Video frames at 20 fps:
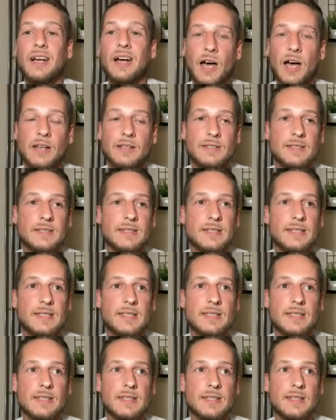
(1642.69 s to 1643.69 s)
And,
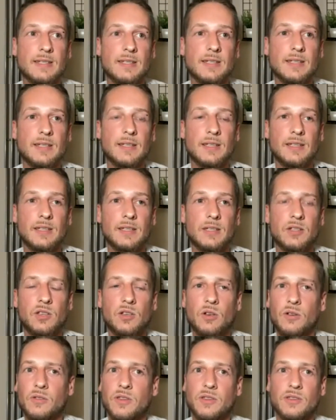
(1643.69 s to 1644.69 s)

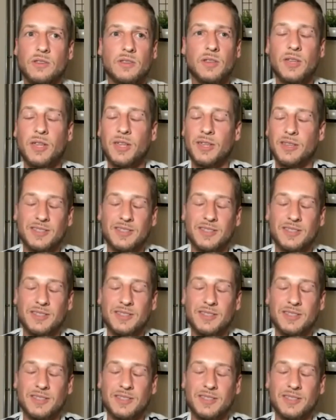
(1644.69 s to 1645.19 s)
you know, the, the,